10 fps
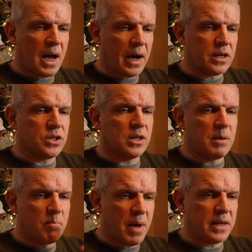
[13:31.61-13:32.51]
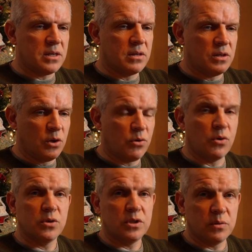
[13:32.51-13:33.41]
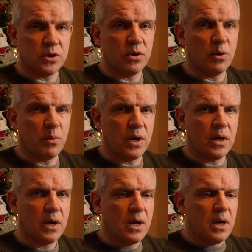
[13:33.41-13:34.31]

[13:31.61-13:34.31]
actually better than you thought it was going to be.